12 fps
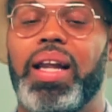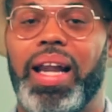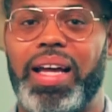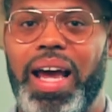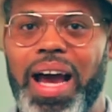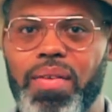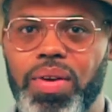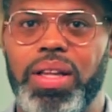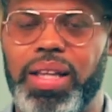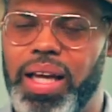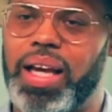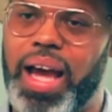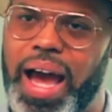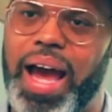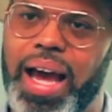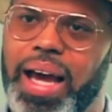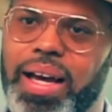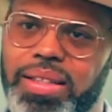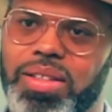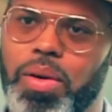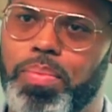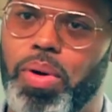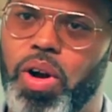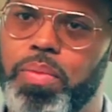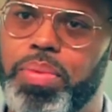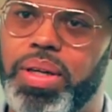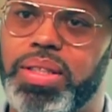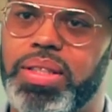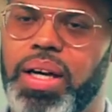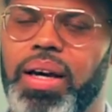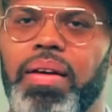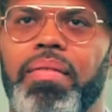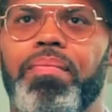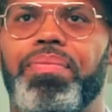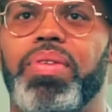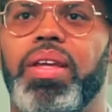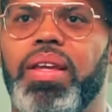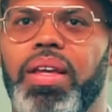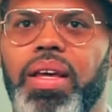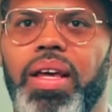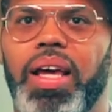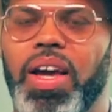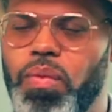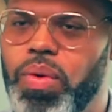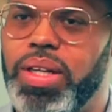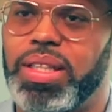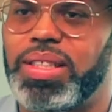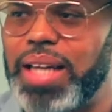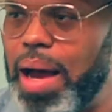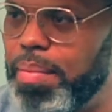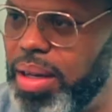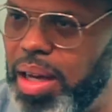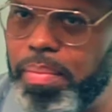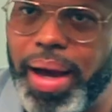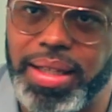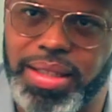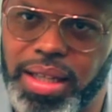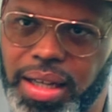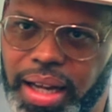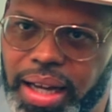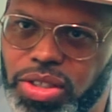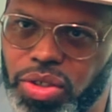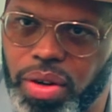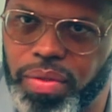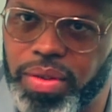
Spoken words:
Like, everything has a purpose if we just stop and get back to the nature of